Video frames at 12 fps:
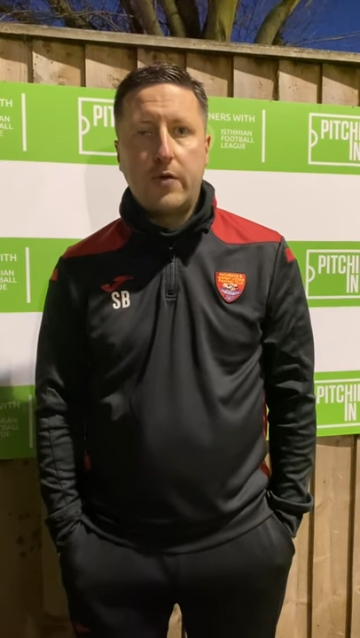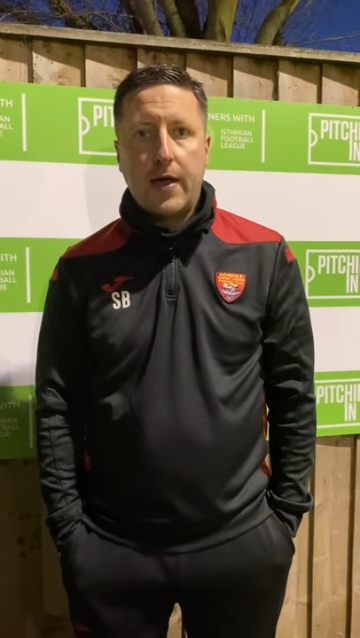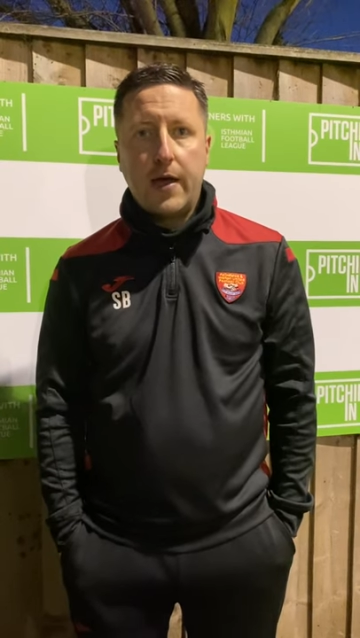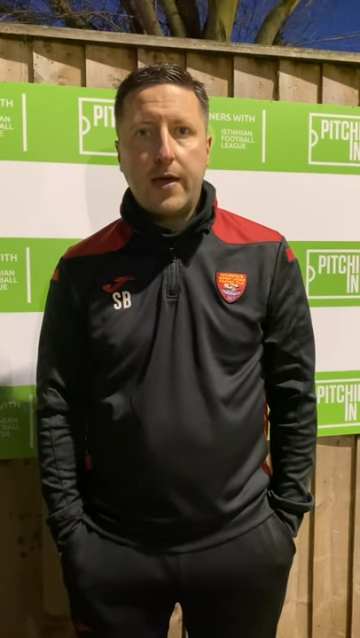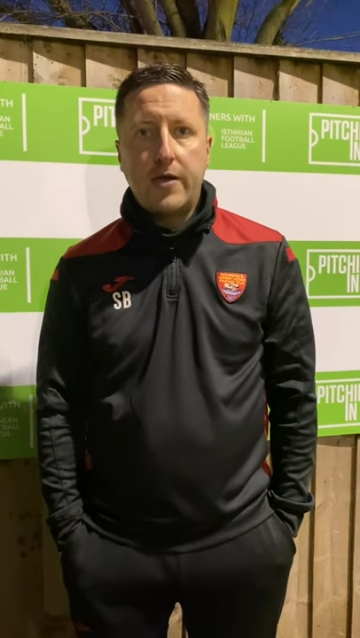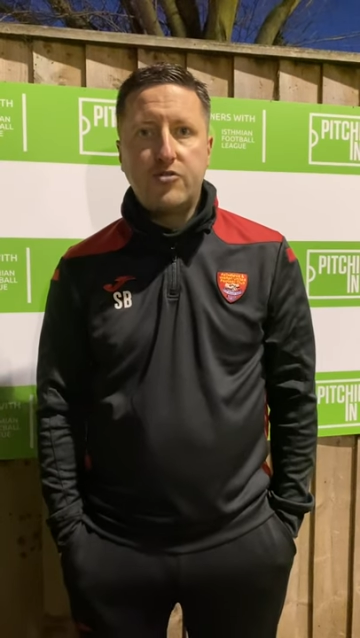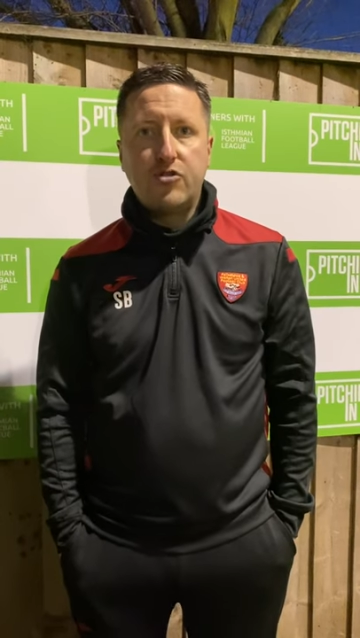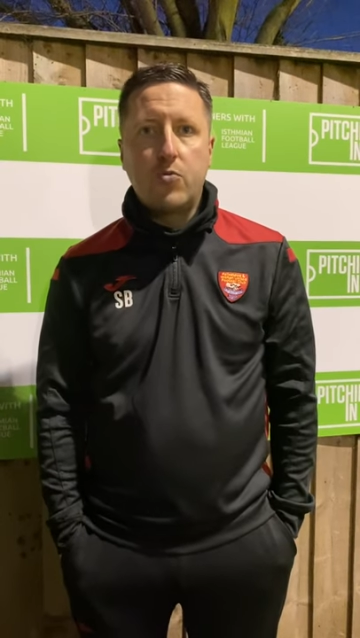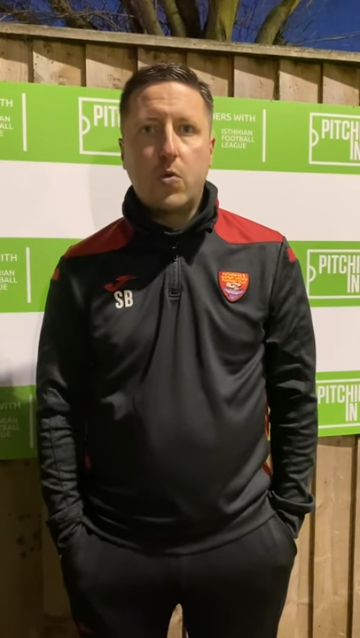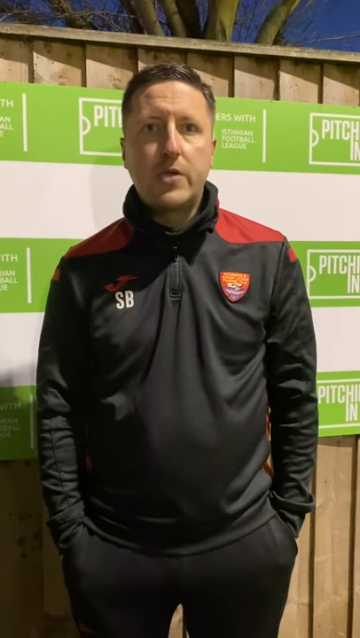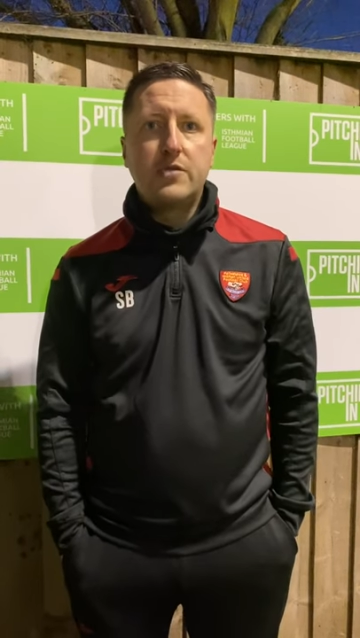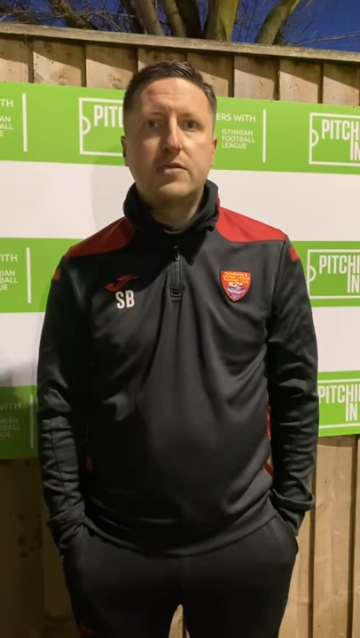that edge and
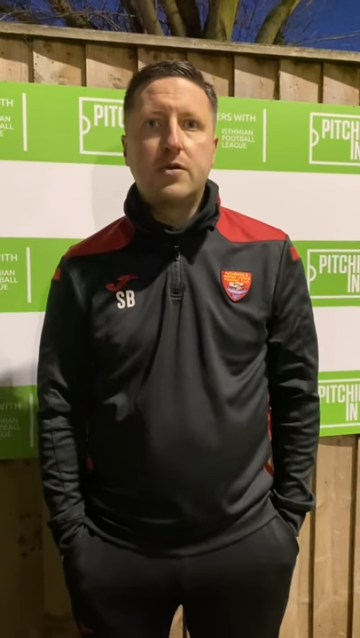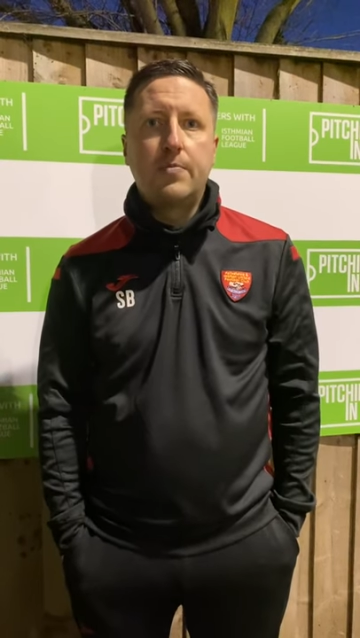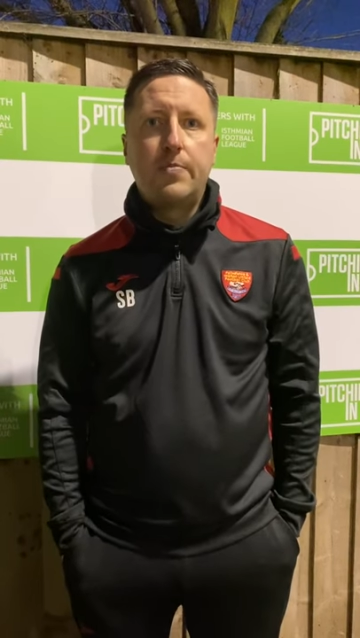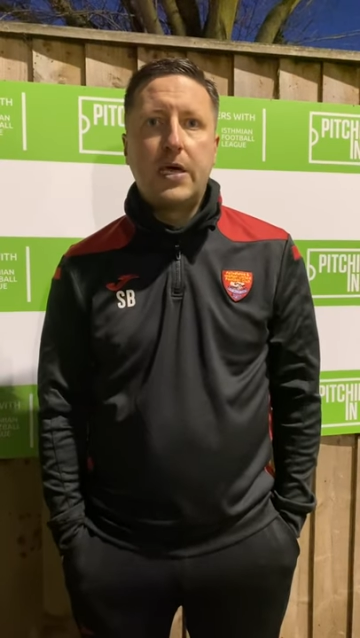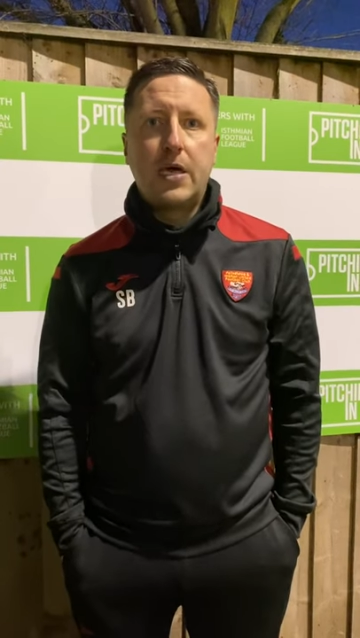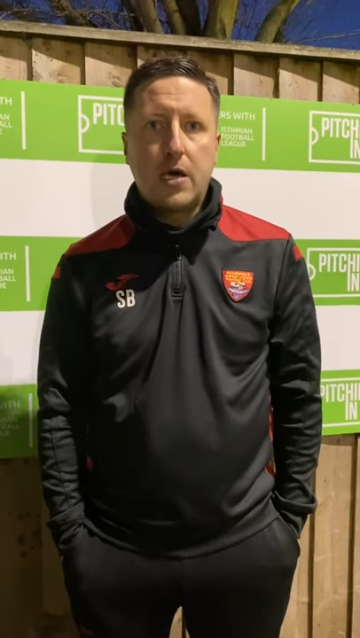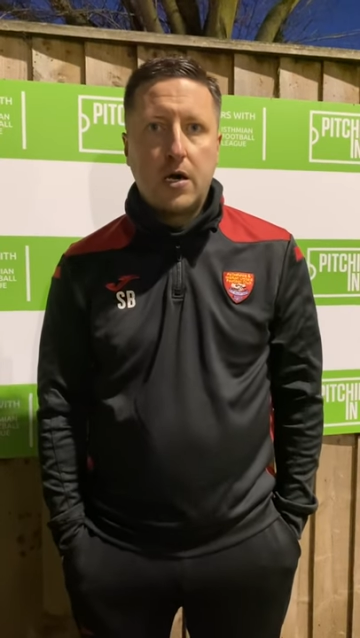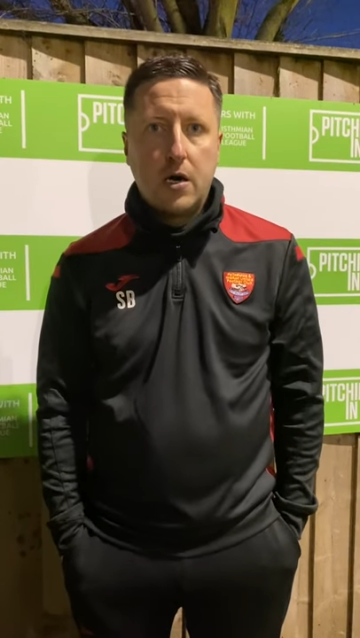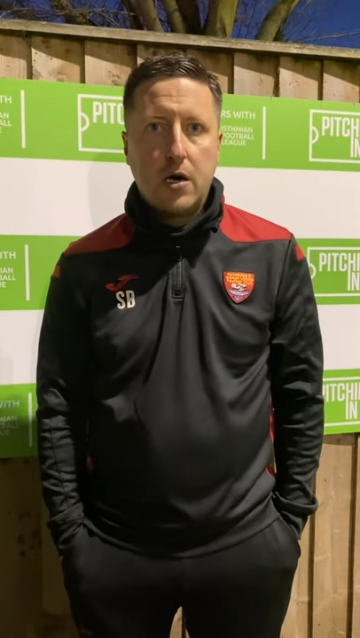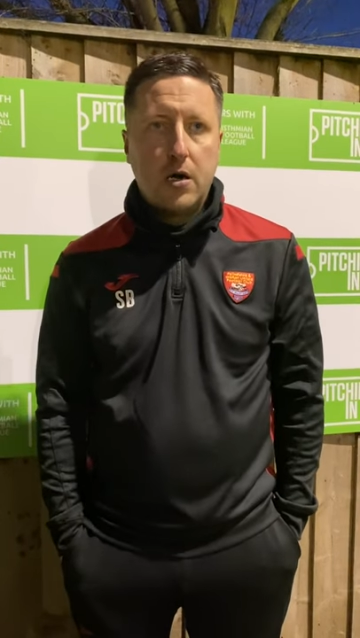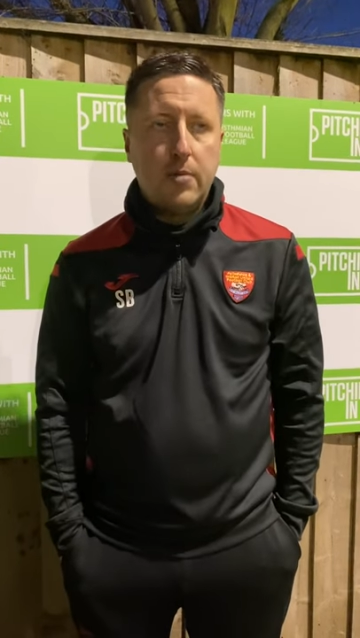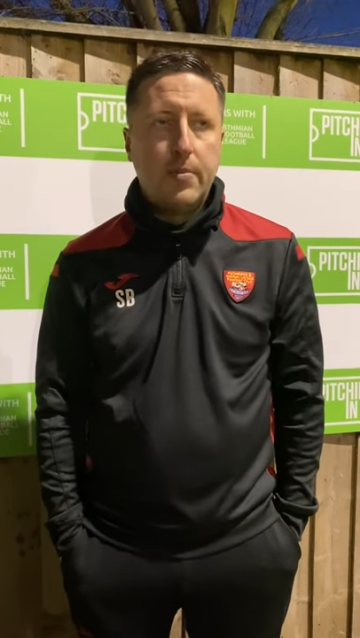when to be
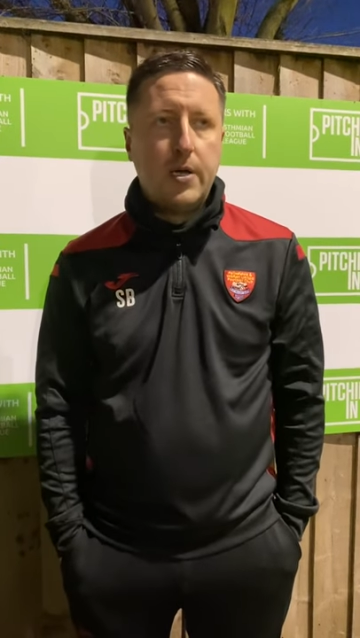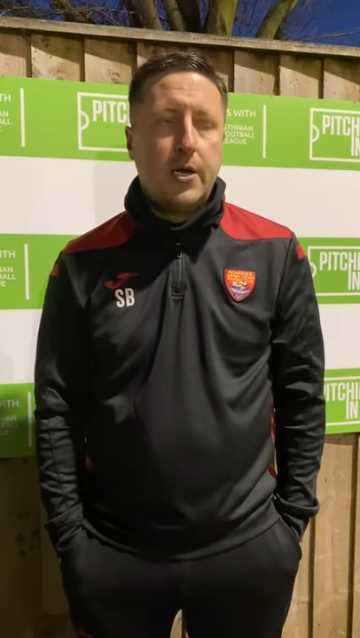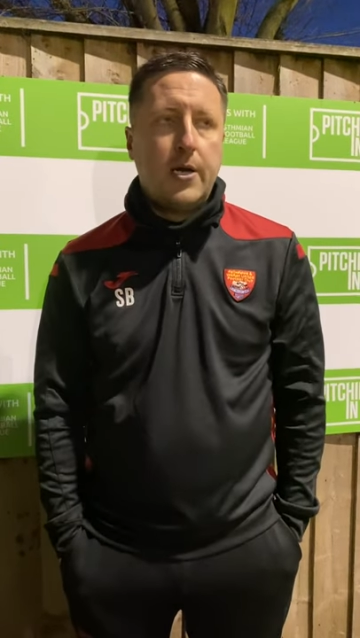calm.